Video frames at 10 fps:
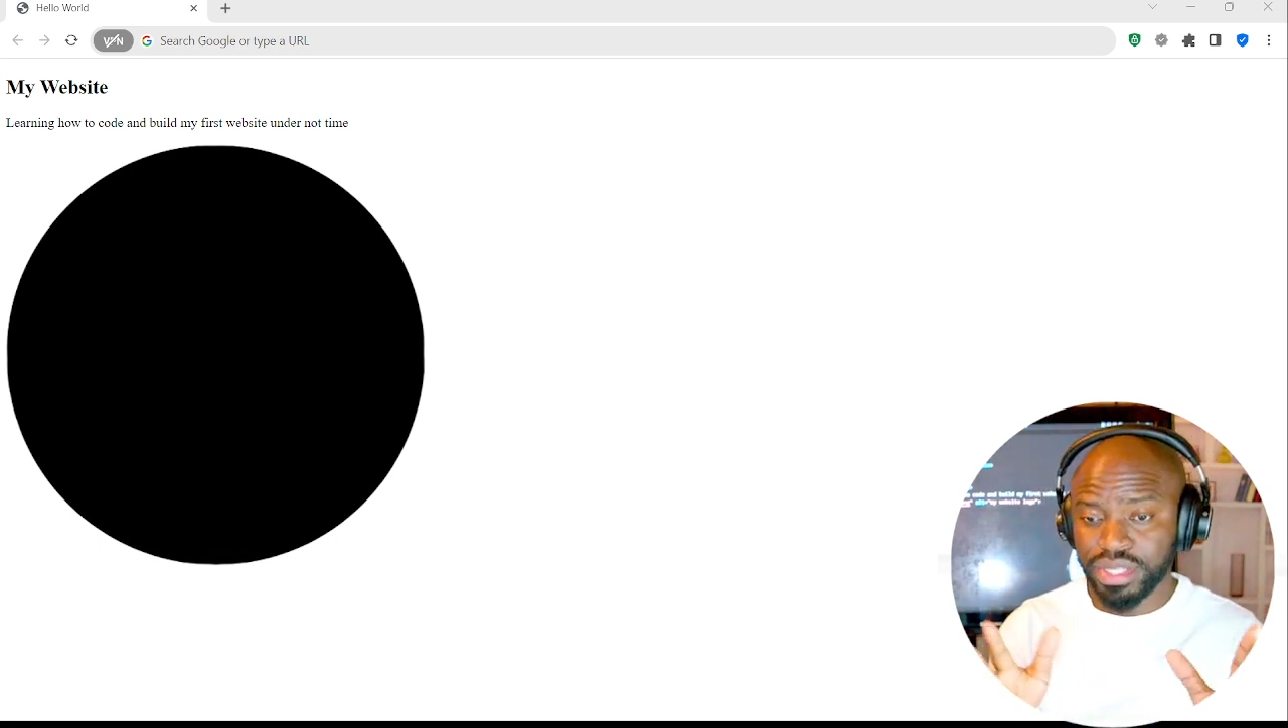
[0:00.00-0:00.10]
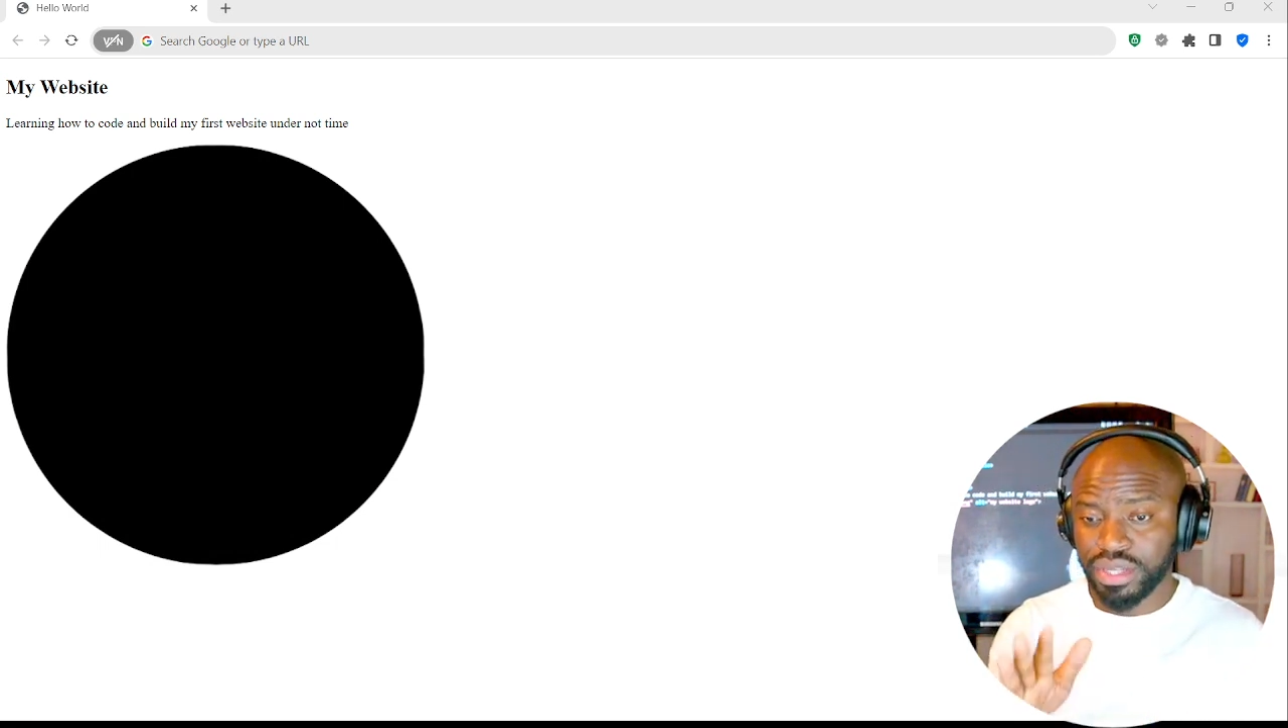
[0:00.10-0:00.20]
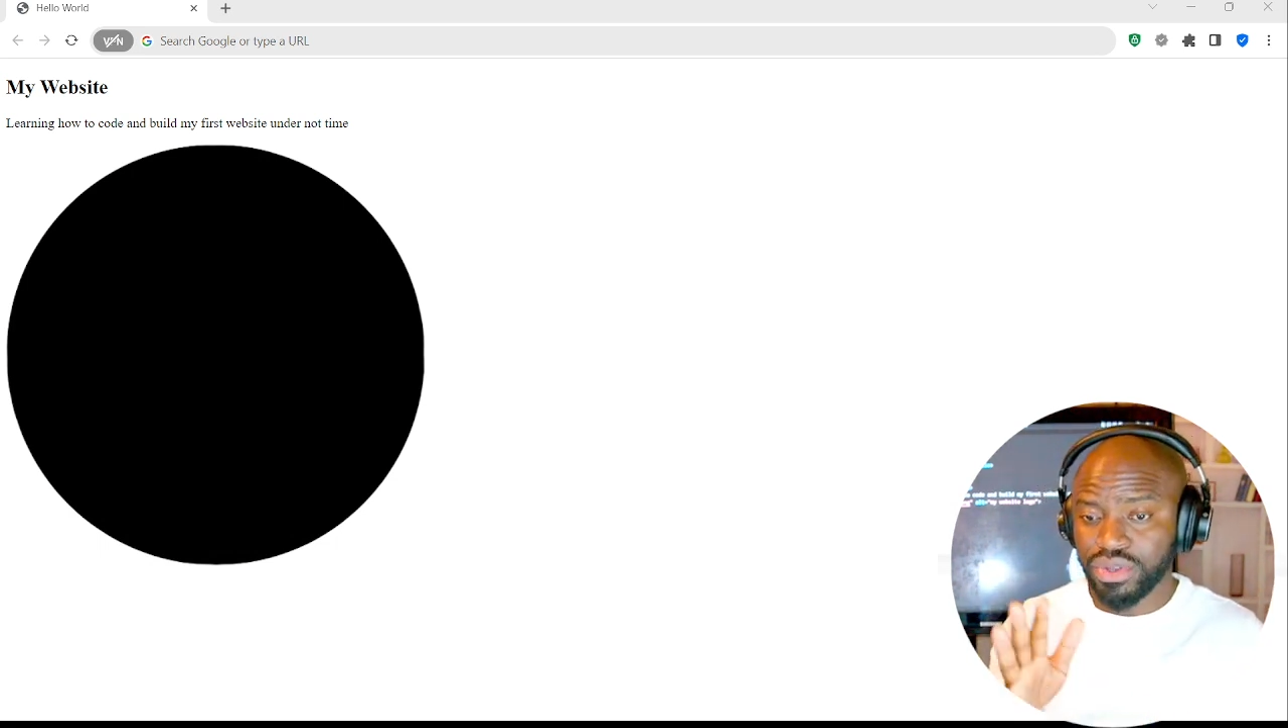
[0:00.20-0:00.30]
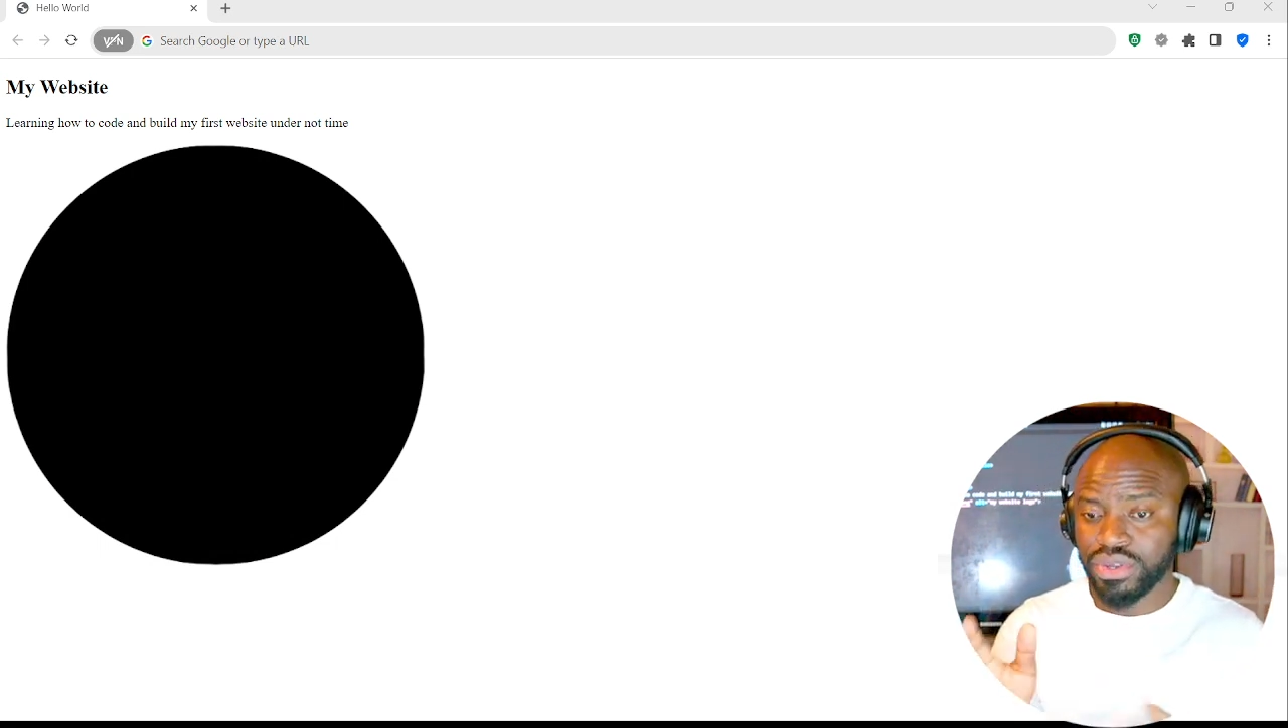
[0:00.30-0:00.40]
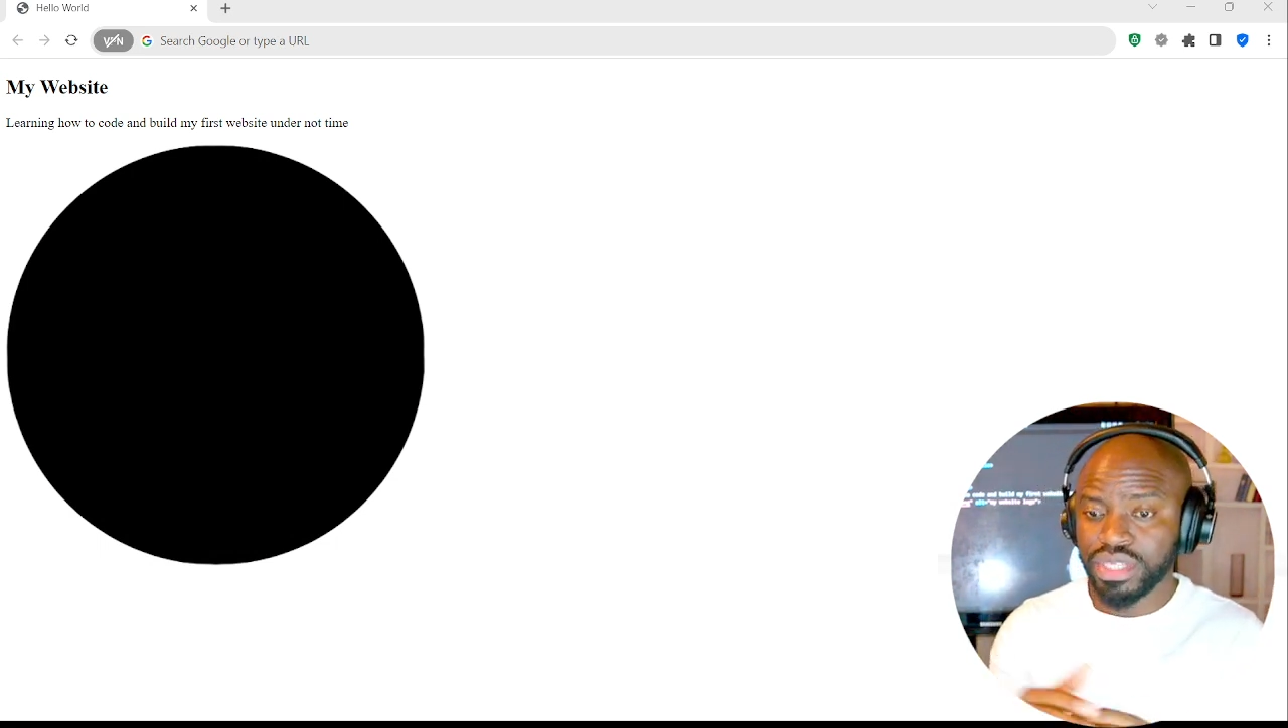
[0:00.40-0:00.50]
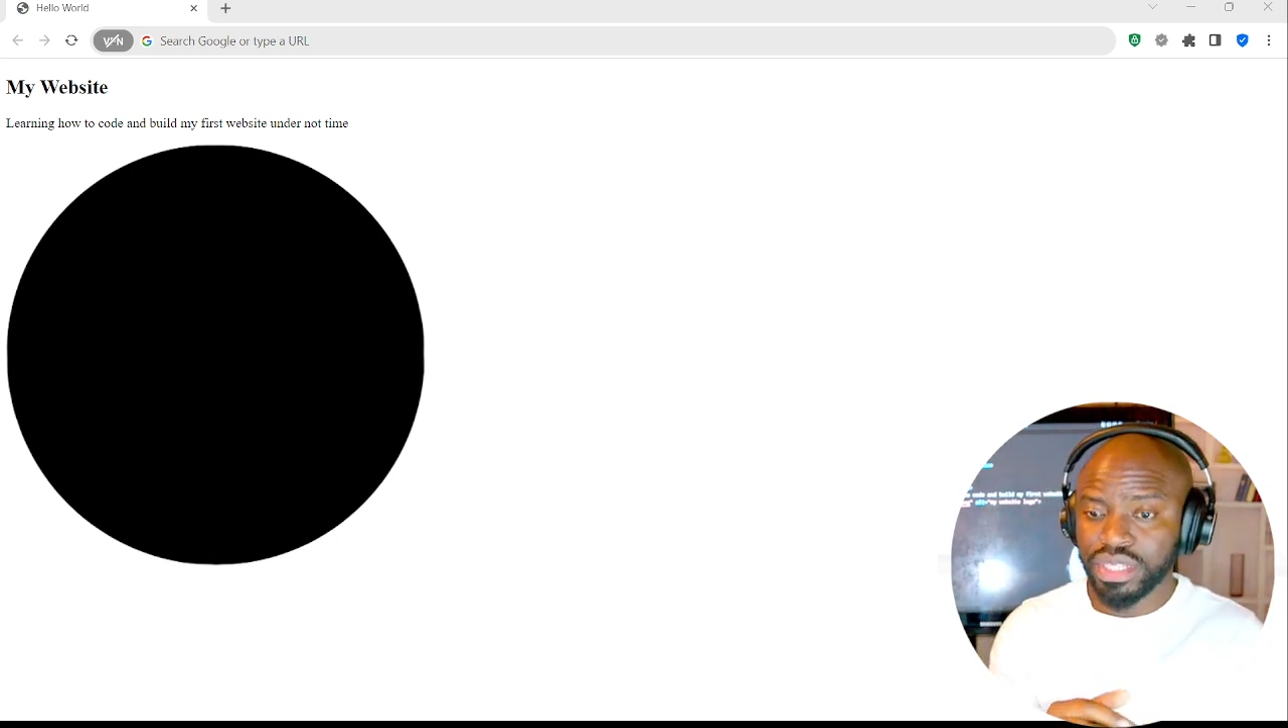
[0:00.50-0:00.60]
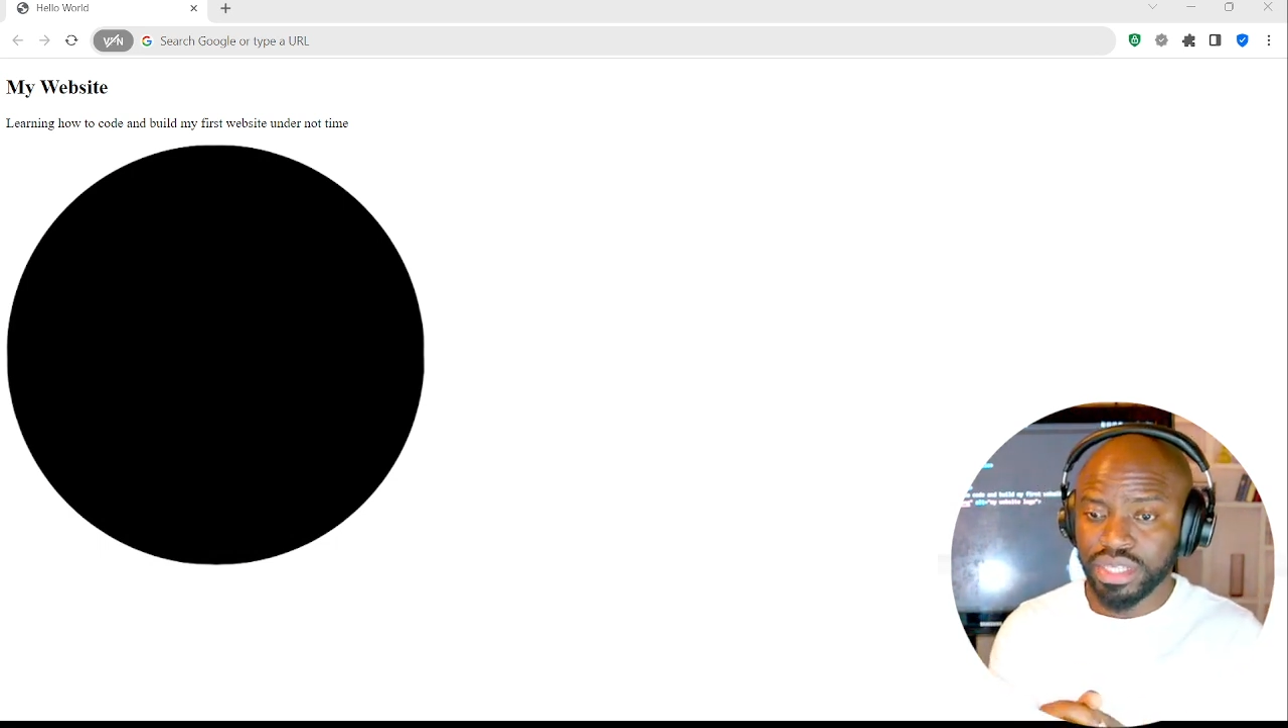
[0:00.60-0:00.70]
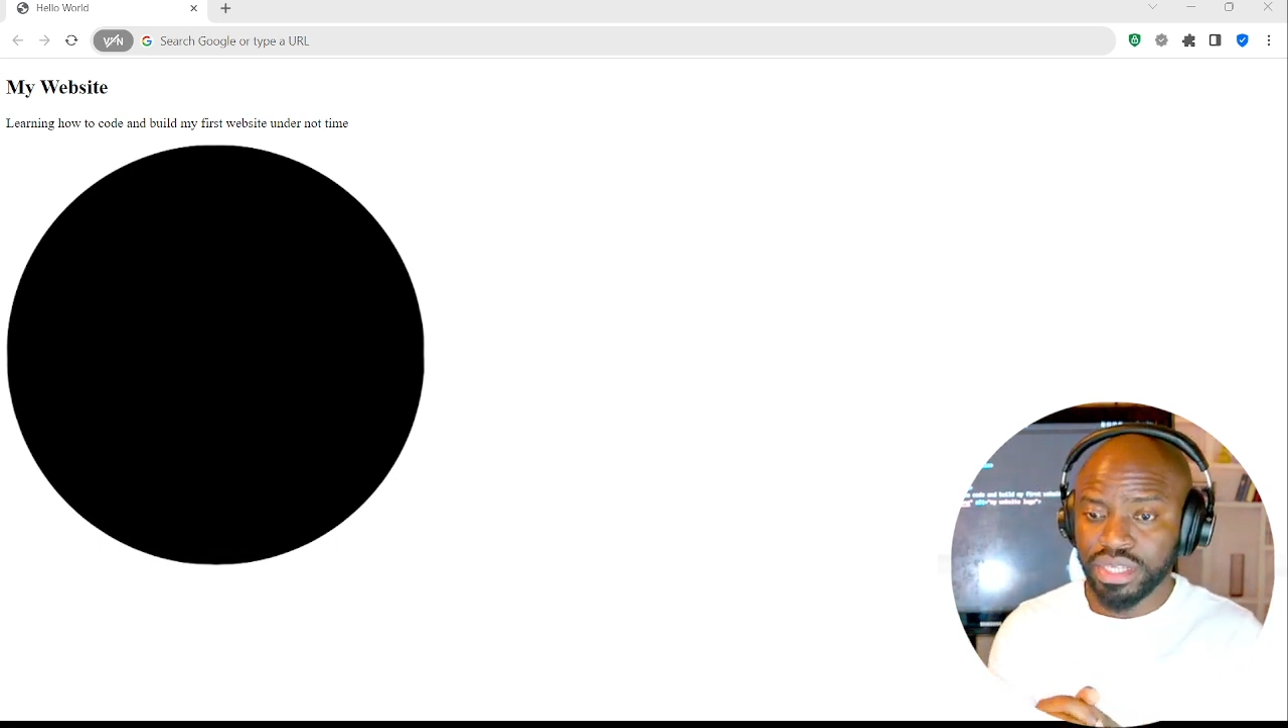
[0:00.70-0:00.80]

coding